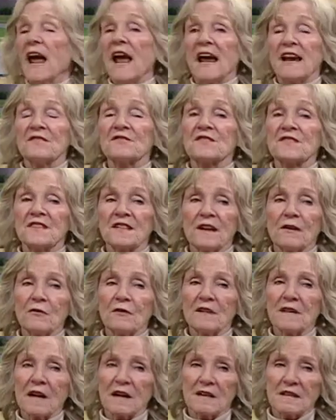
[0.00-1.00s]
And so
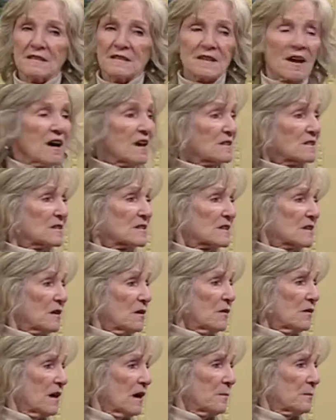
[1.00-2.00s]
it is
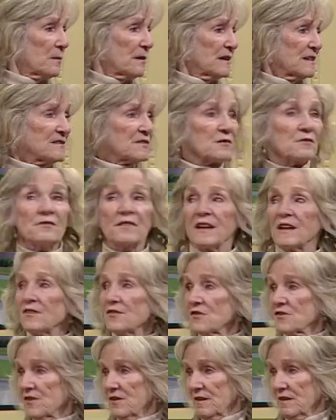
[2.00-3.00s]
also a
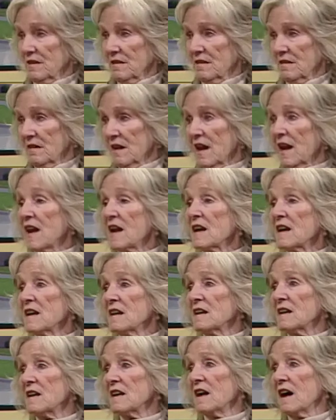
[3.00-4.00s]
preservation
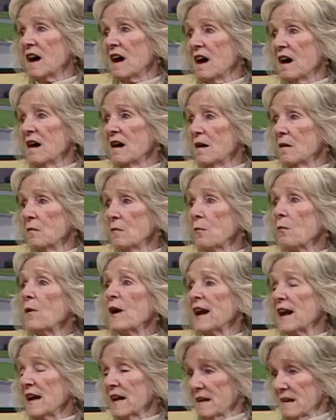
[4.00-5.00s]

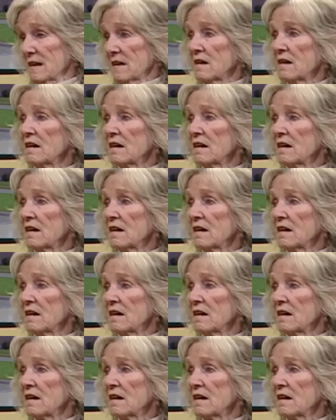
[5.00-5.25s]
way.